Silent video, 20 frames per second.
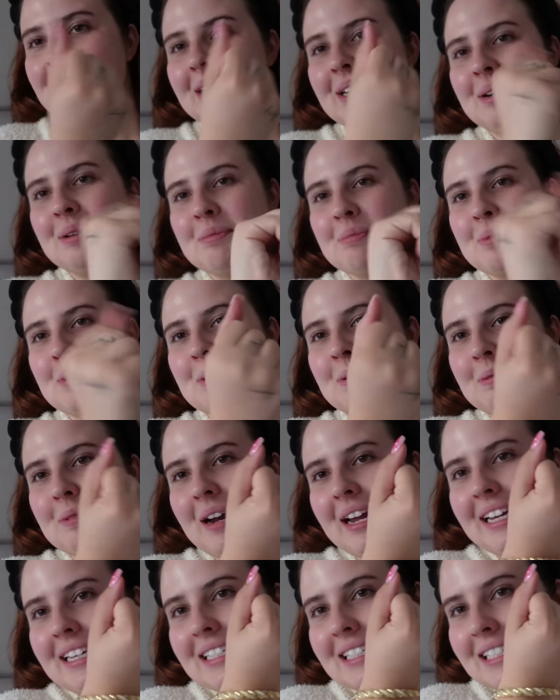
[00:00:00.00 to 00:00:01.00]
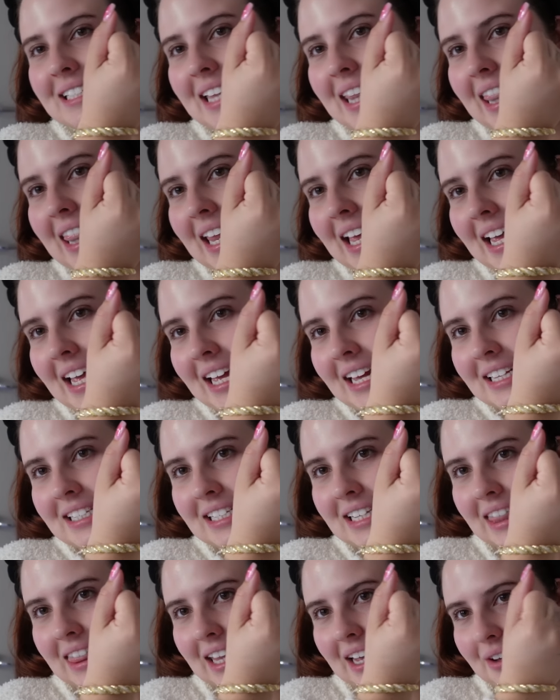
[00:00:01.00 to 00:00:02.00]
little
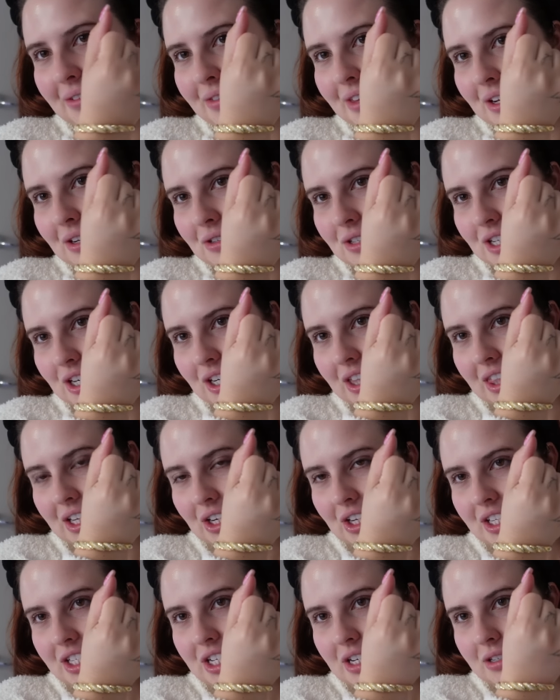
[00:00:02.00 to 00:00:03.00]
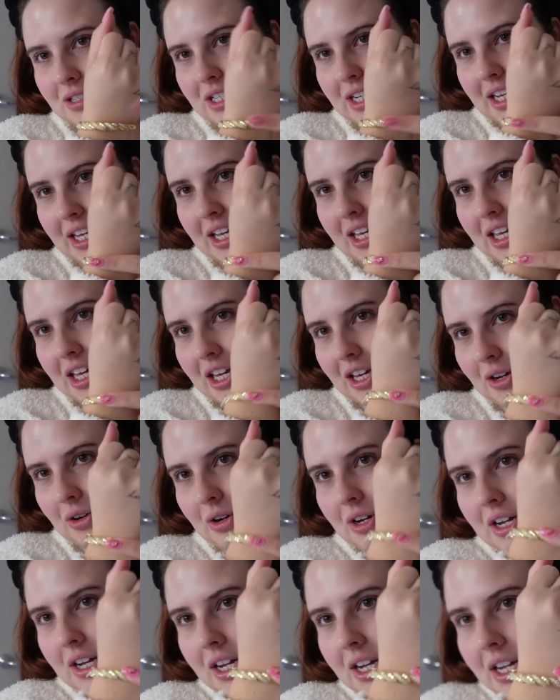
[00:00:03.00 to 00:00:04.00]
bracelets, love those. They're literally so stinking cute.